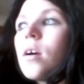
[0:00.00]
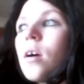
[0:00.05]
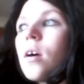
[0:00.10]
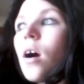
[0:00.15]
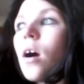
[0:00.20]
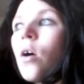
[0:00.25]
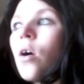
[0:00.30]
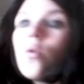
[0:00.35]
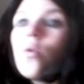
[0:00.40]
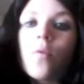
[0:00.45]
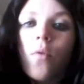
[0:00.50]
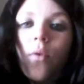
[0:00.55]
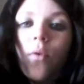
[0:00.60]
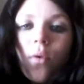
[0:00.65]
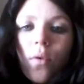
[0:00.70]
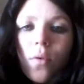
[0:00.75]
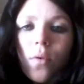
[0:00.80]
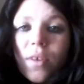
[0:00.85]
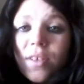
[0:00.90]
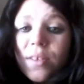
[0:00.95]

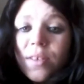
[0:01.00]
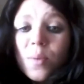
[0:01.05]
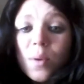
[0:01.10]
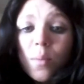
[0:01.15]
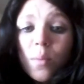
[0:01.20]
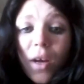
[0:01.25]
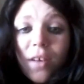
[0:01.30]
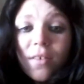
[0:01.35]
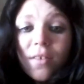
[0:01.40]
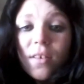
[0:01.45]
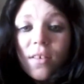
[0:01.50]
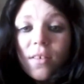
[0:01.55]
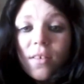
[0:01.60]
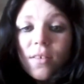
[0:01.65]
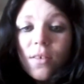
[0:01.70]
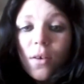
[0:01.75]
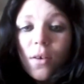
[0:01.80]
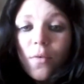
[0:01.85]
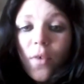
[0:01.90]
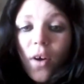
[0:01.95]
overall, it's been amazing
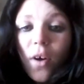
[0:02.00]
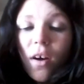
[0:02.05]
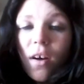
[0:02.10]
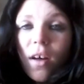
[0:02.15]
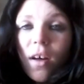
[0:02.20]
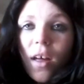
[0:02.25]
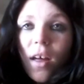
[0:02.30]
so far,